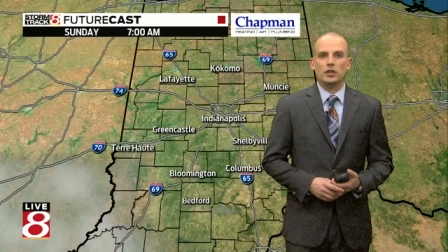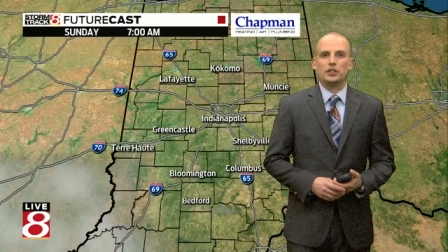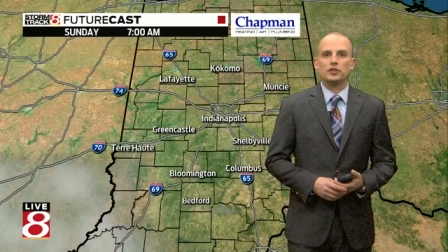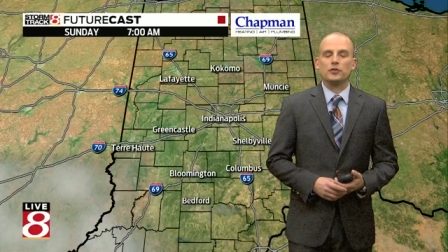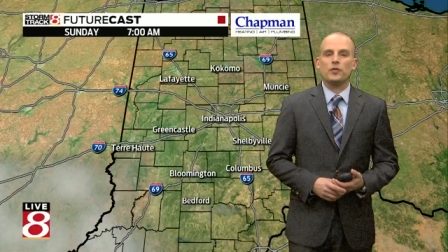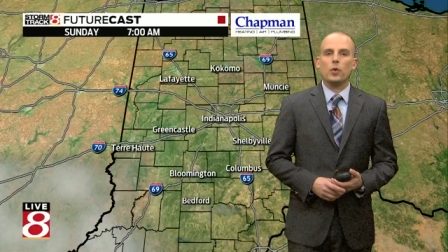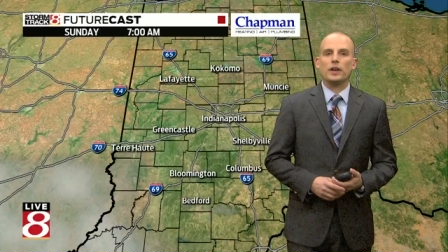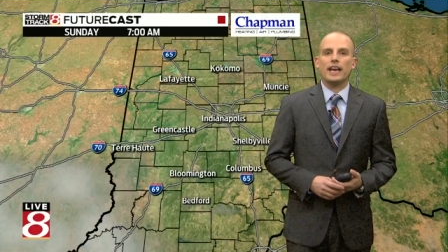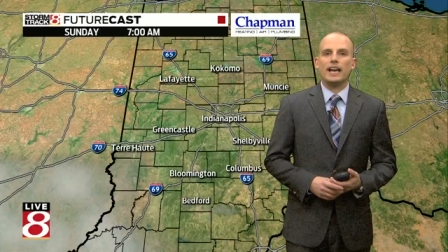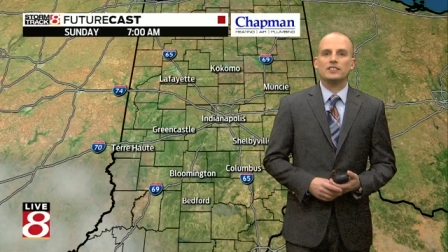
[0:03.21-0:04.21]
Look at your
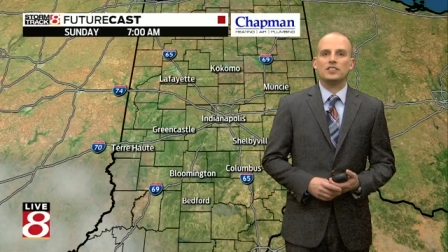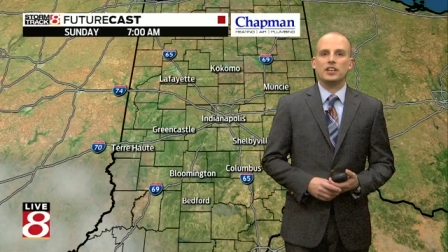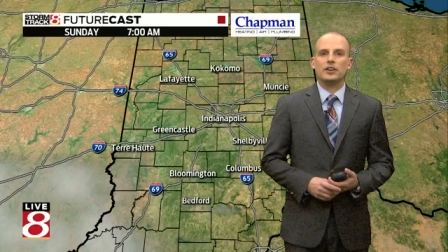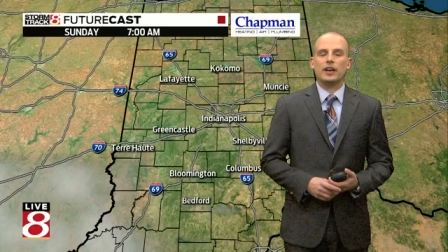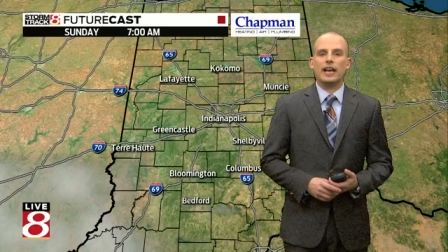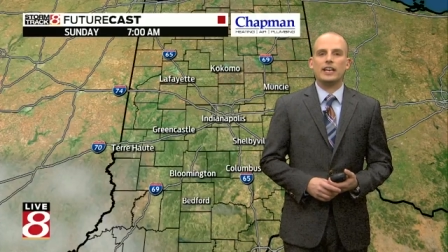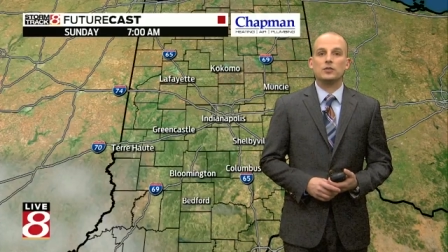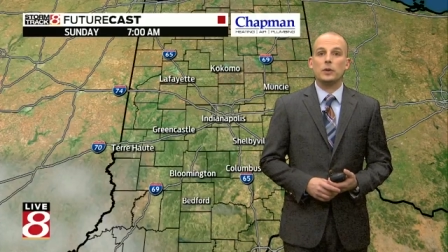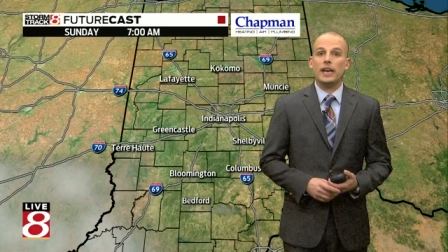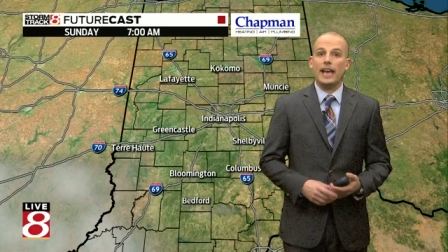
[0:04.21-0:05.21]
forecast here
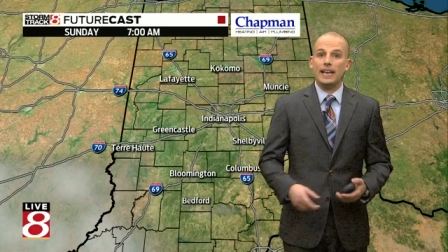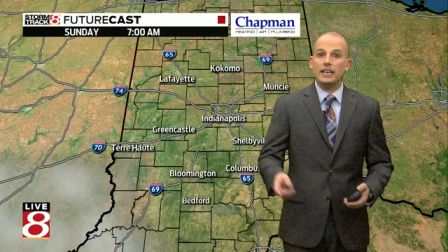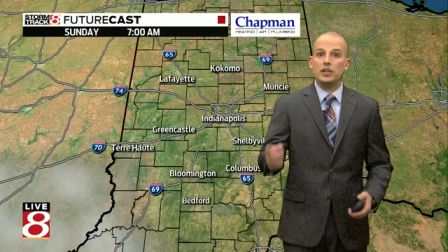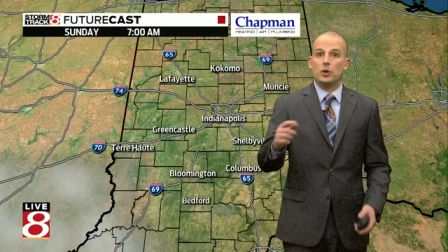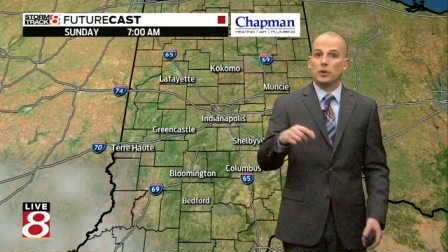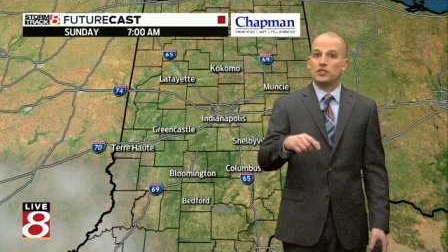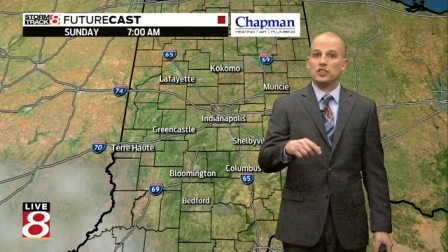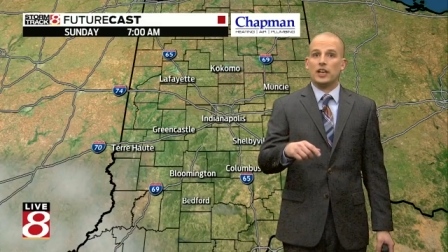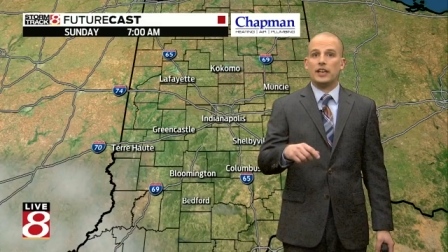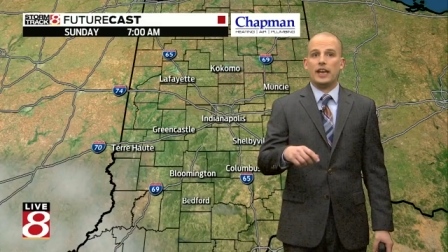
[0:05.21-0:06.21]
as we head into your
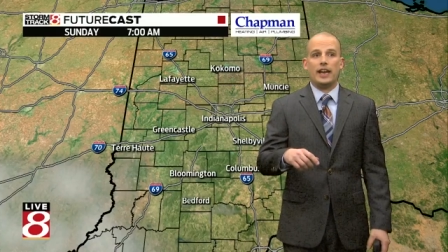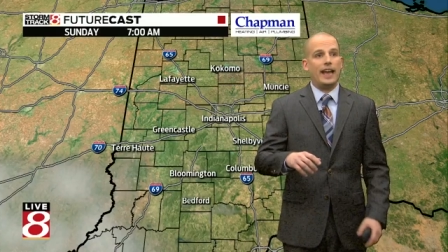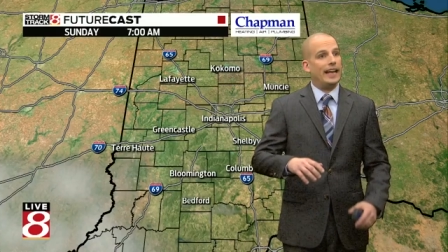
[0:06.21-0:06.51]
Sunday.